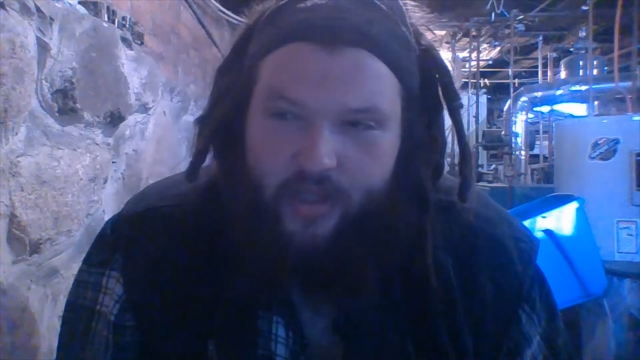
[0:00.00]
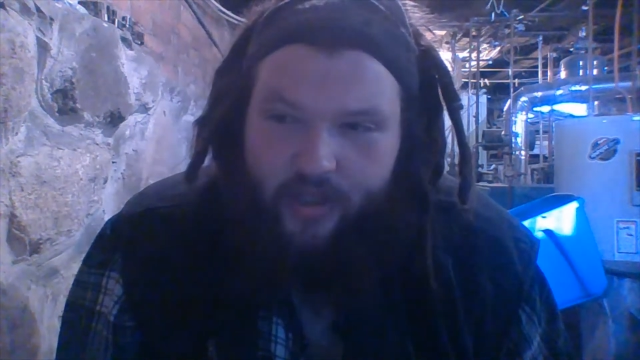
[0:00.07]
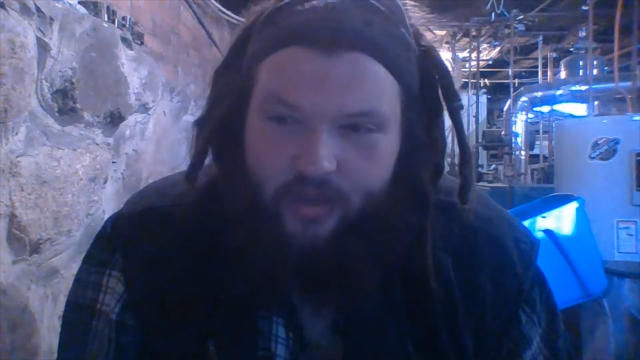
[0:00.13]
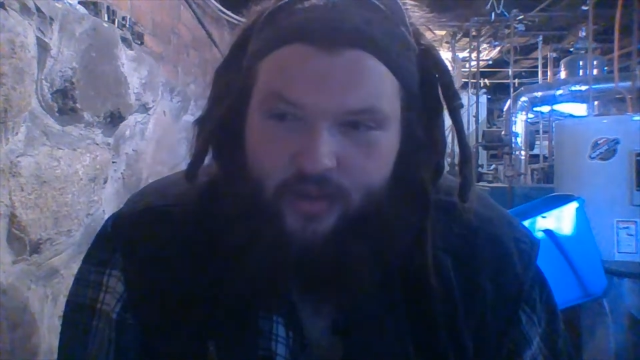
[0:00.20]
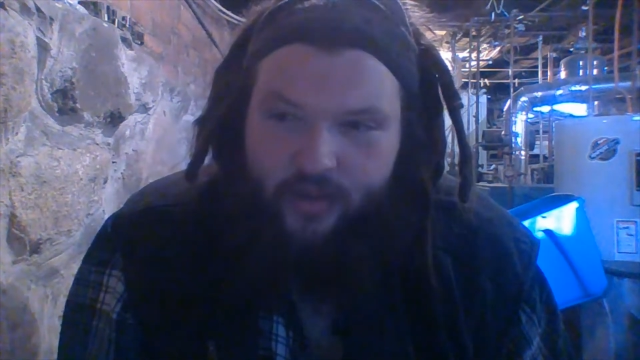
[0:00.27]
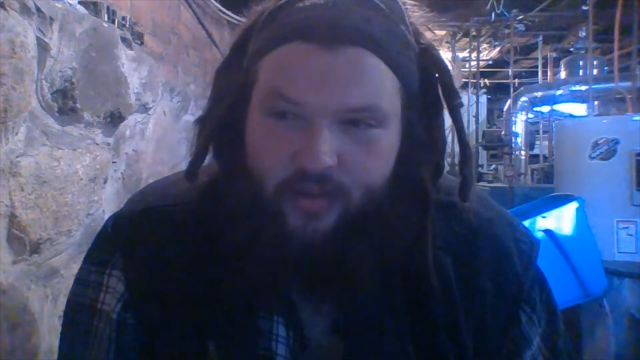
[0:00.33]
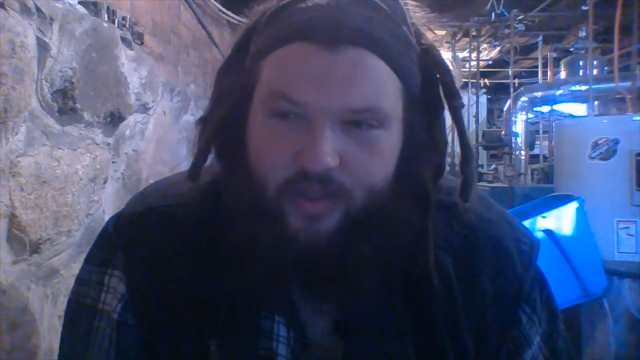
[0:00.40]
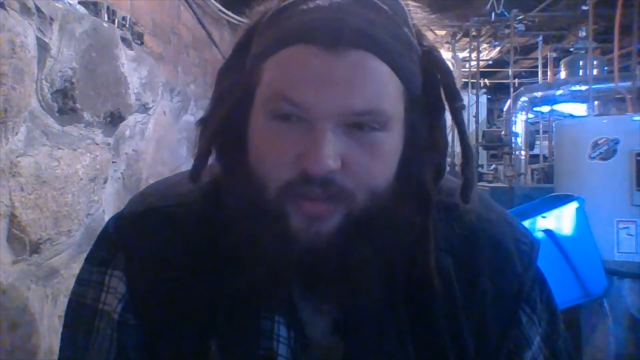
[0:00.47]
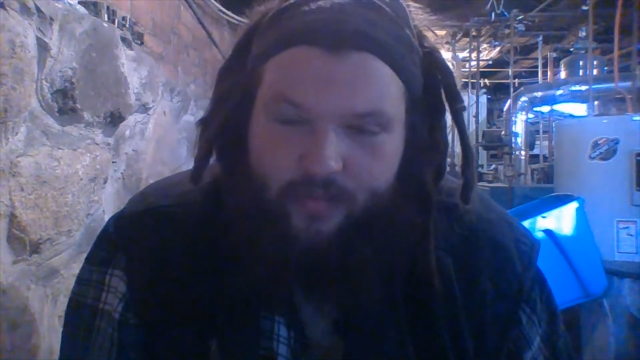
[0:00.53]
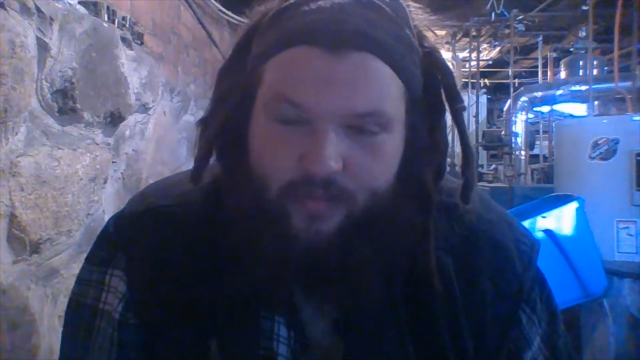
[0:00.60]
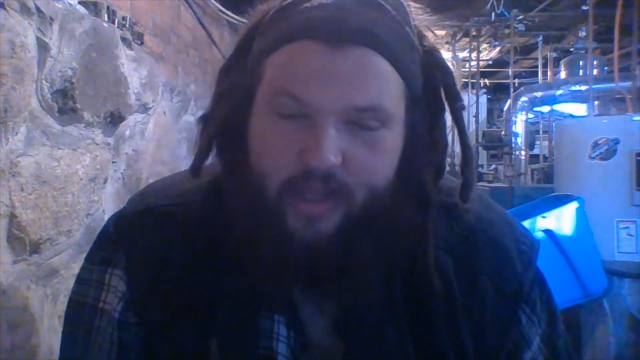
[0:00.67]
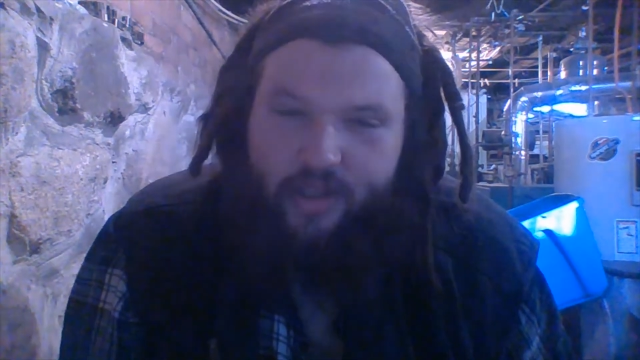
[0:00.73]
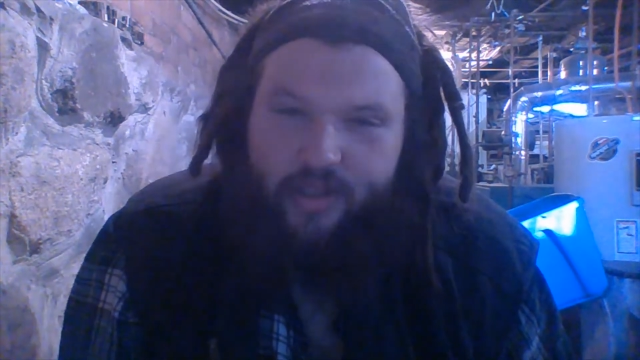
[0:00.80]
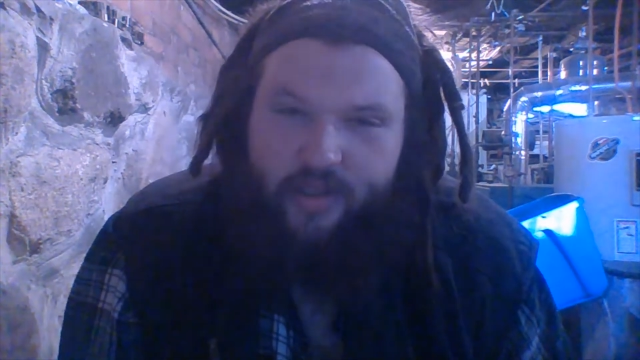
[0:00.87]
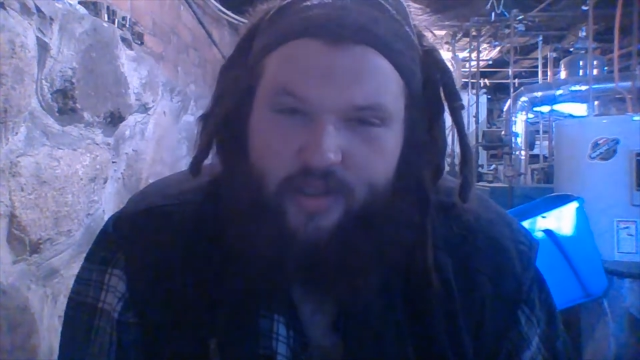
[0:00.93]
to use as
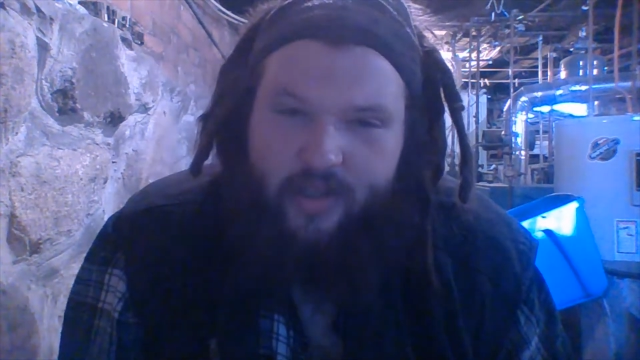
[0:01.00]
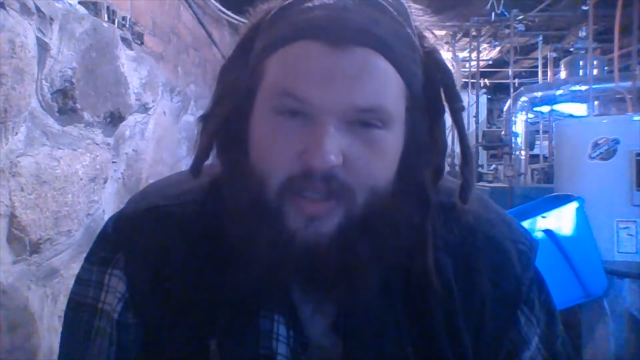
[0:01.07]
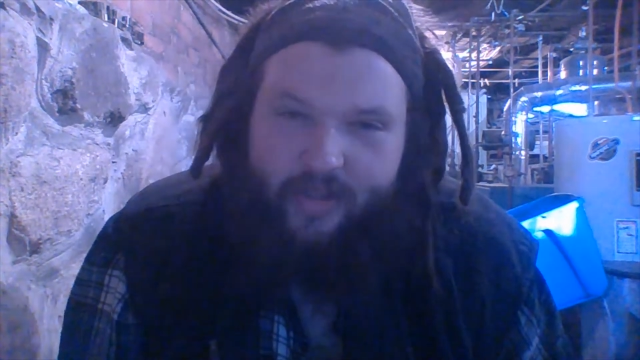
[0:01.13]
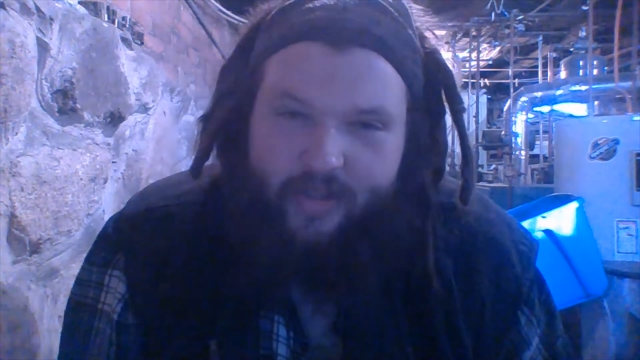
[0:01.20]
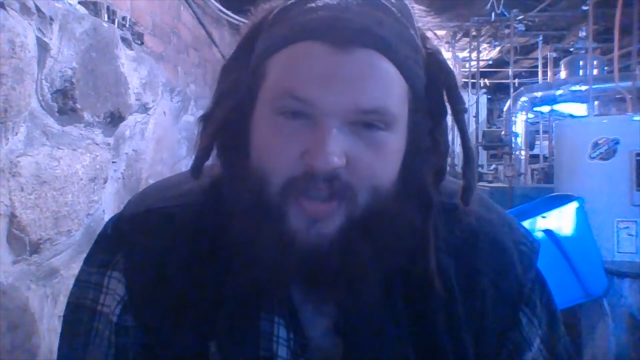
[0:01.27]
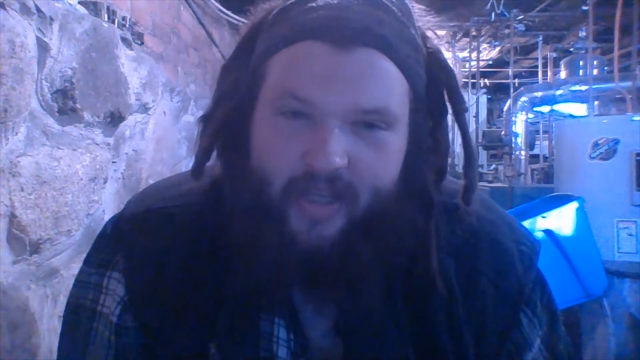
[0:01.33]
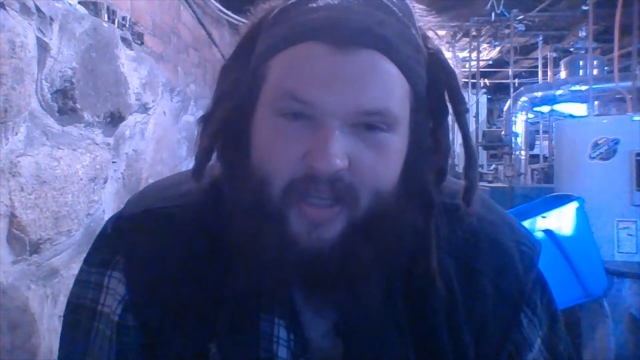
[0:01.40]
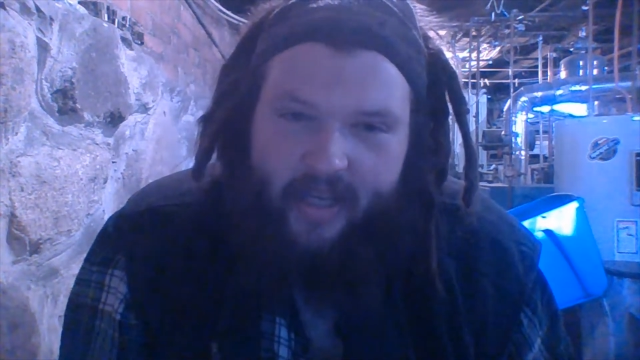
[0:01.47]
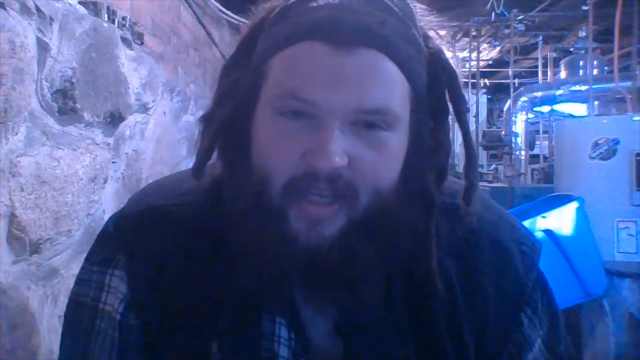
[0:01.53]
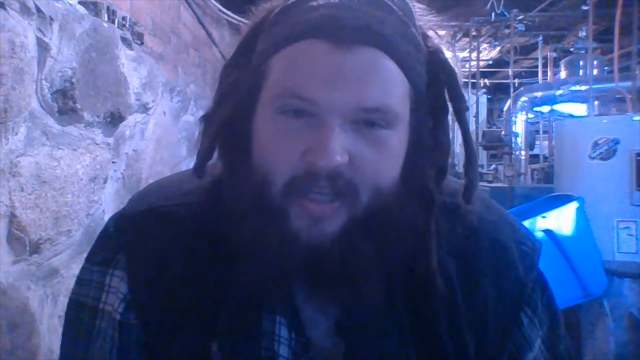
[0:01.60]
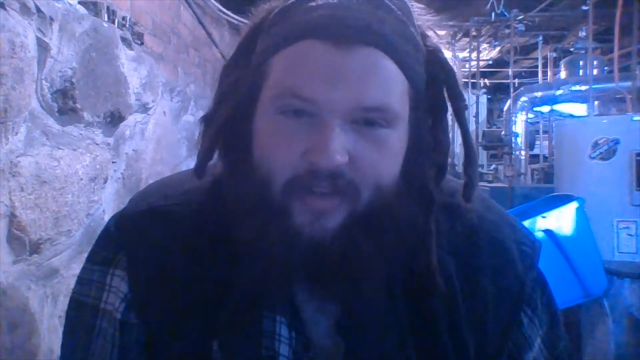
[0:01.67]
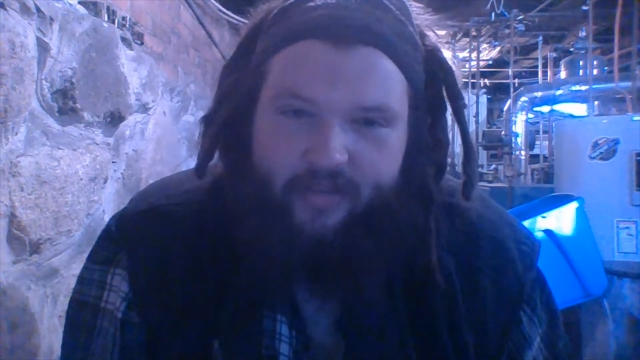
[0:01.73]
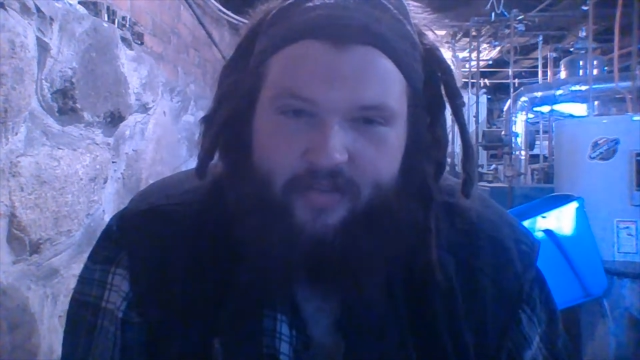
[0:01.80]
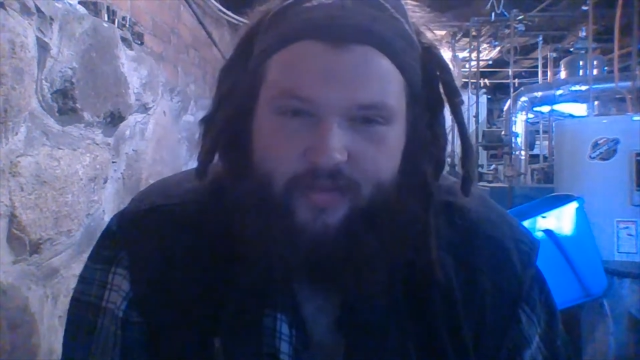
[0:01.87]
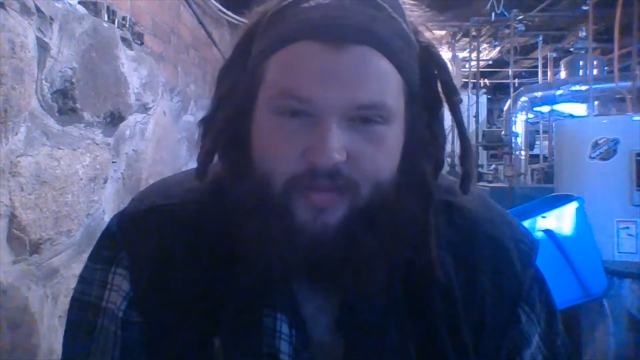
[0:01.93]
much as I
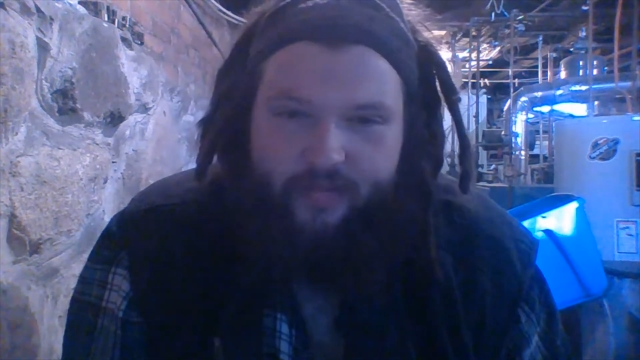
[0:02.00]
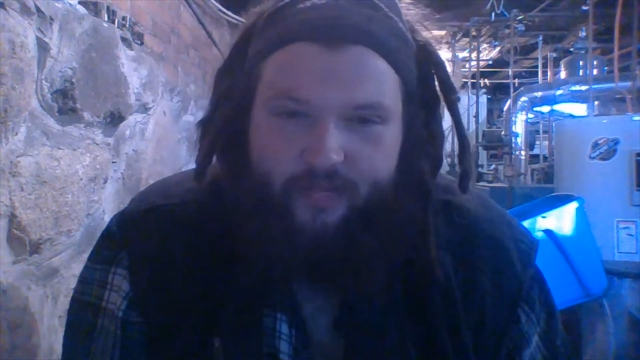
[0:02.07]
can.